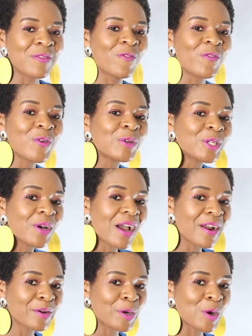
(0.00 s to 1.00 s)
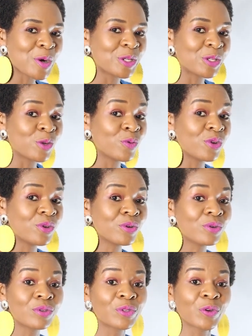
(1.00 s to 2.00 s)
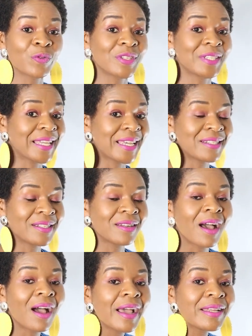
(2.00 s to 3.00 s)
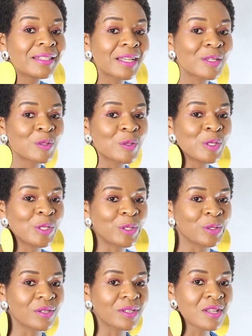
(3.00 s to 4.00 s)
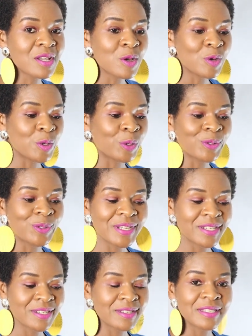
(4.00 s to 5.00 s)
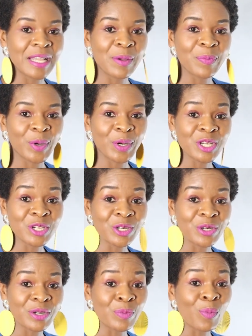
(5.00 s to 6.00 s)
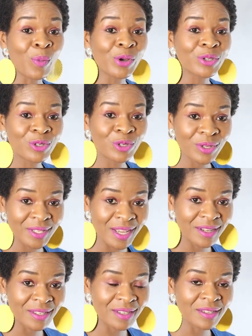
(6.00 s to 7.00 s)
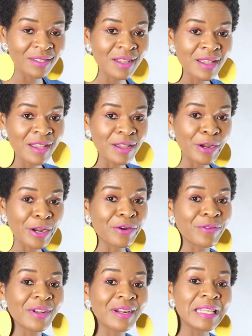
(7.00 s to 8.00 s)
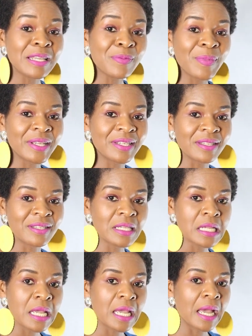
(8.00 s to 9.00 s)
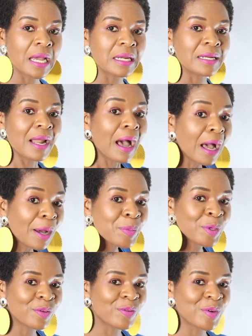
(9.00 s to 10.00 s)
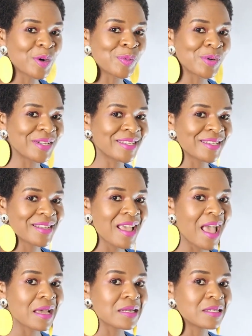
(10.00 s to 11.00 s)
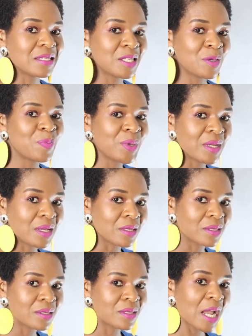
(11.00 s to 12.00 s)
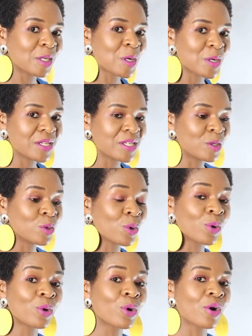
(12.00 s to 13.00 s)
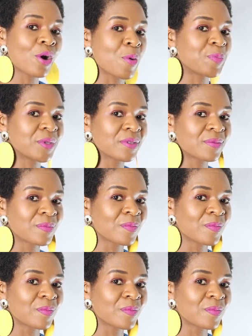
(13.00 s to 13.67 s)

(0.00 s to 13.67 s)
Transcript: Future agriculture will use sophisticated high-tech solutions, you know, such as temperature and moisture sensors, aerial images, an army of robots, and GPS technology to grow crops.